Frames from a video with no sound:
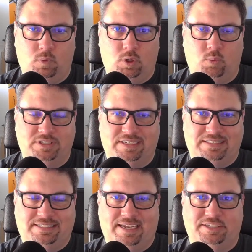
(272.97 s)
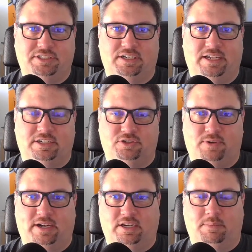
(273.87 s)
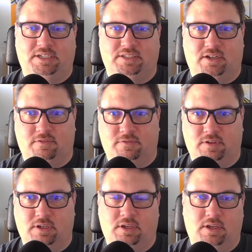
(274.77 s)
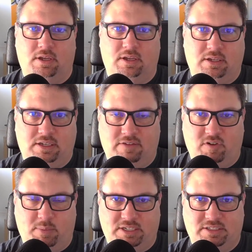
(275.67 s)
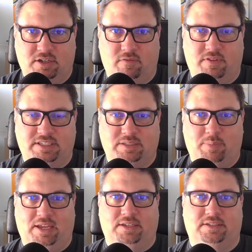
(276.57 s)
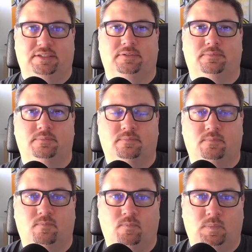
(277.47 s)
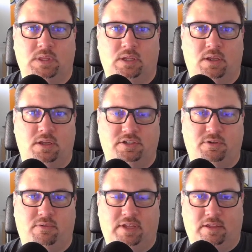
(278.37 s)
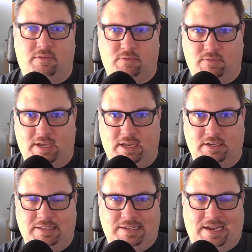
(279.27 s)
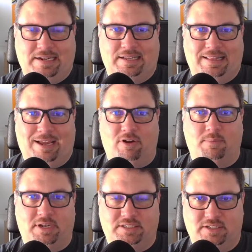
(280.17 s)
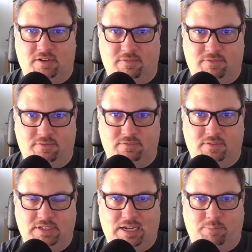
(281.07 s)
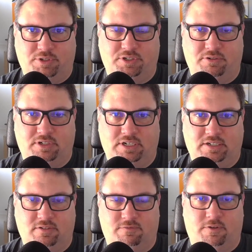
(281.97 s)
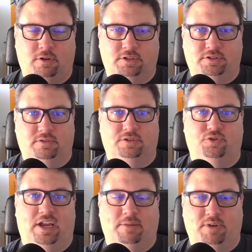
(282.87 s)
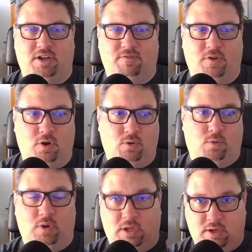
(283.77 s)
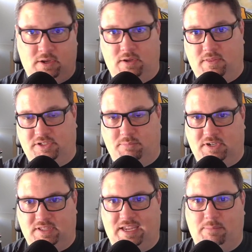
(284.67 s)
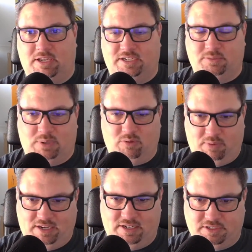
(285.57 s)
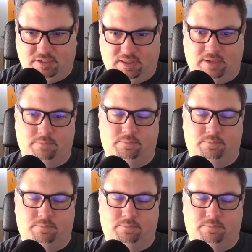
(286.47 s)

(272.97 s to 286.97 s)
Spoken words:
was intentionally extracting myself, giving myself the space to think through that, not allowing myself the opportunity to fall into the trap of, oh, there's a bug that came in, I should probably pay attention to that.